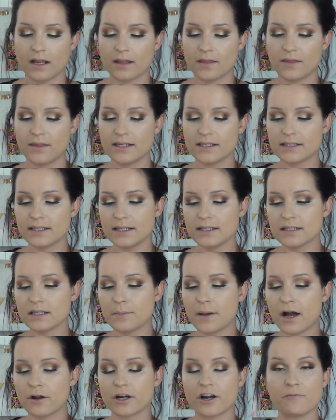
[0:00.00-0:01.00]
This is the
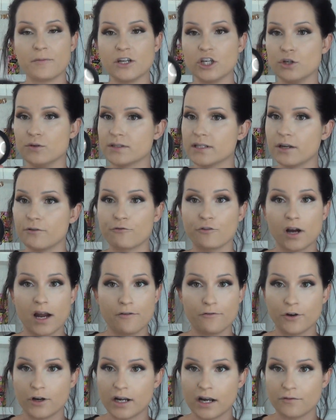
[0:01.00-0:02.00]
powder I've been using
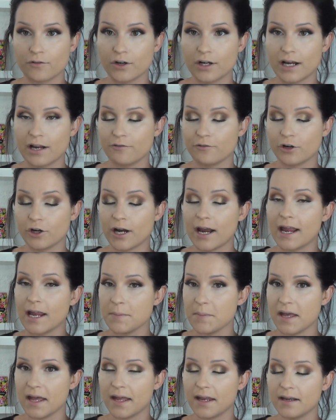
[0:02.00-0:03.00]
forever and ever and ever,
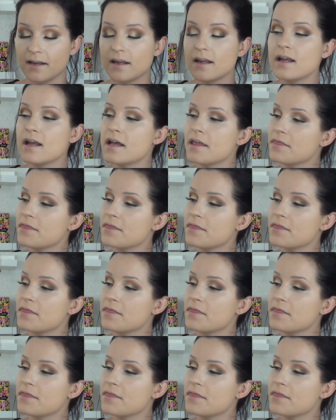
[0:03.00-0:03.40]
amen.